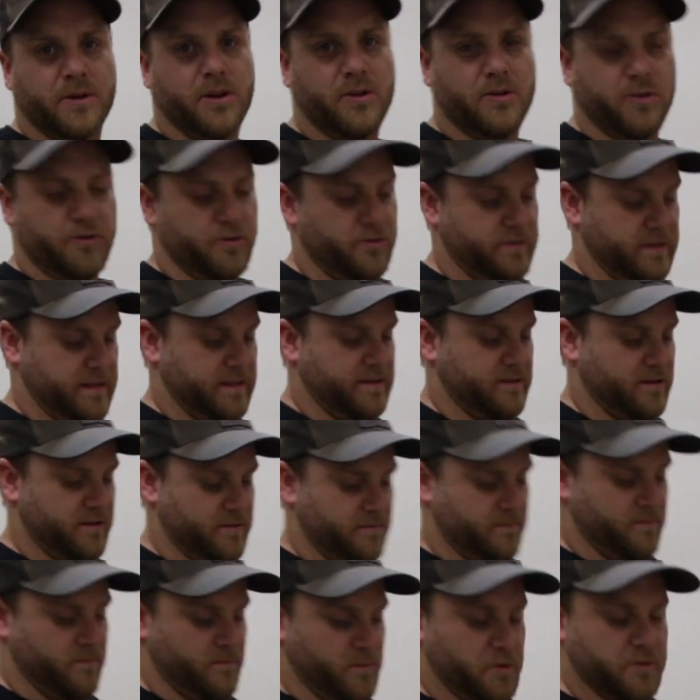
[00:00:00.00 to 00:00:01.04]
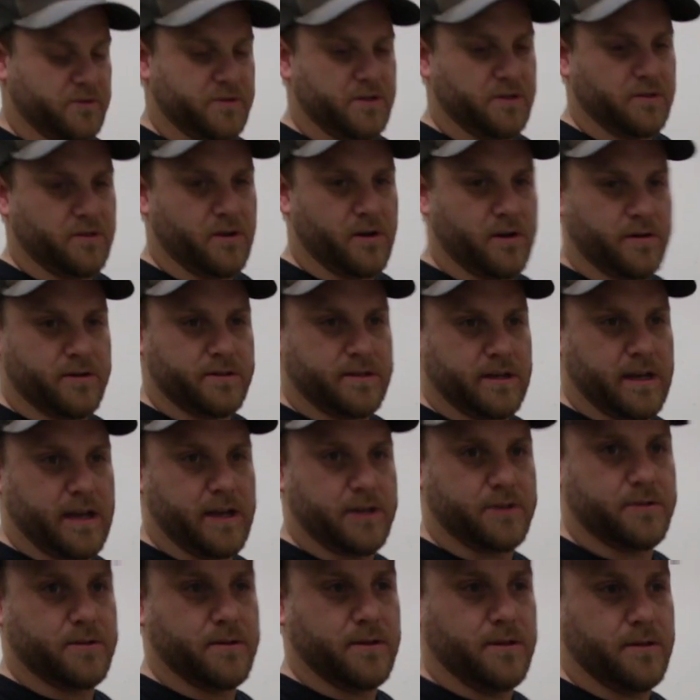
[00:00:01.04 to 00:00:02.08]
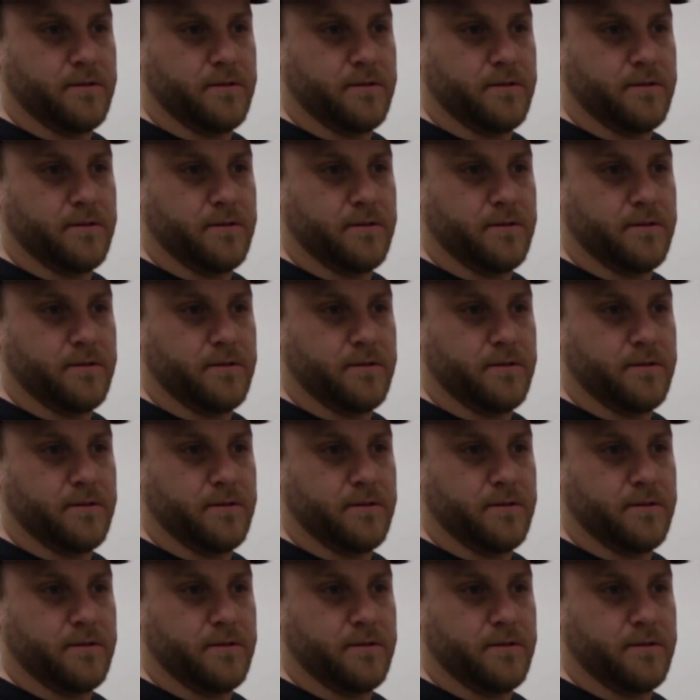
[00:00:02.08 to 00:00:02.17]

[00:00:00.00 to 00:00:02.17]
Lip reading: We don't use this on most guitars, actually.